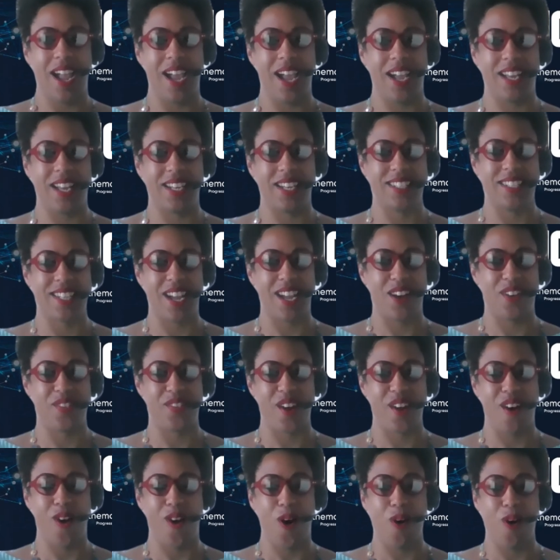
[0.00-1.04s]
heading down
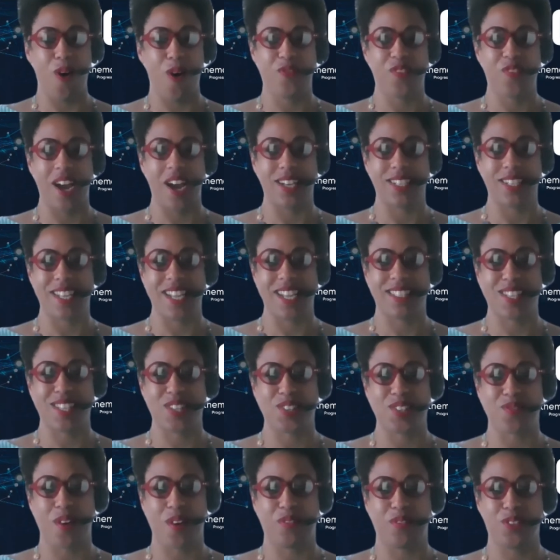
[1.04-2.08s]
there. Oh, we've got Dance
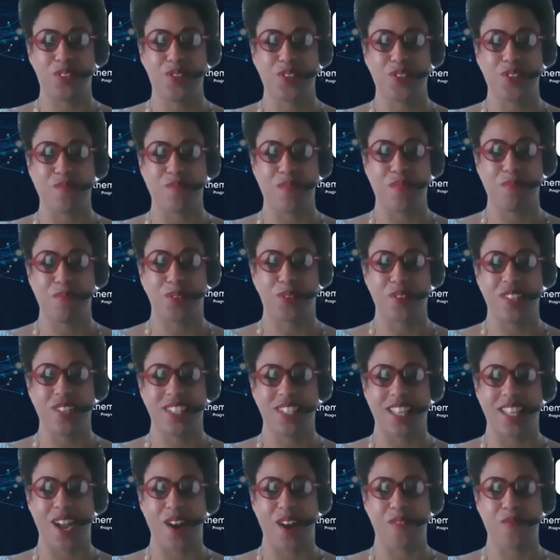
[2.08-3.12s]
Dance Revolution. People are
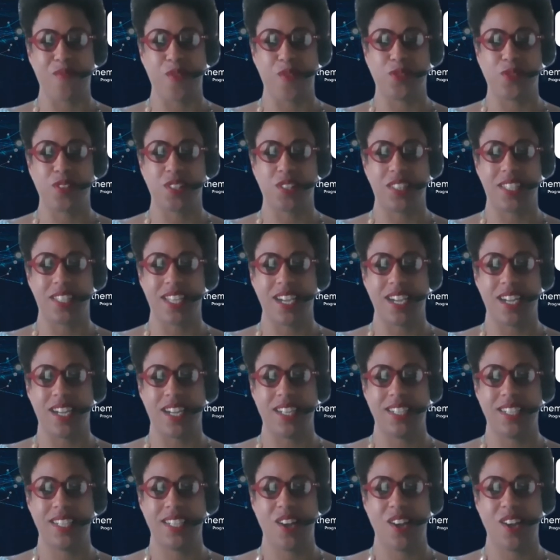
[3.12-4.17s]
into that. Rosalia,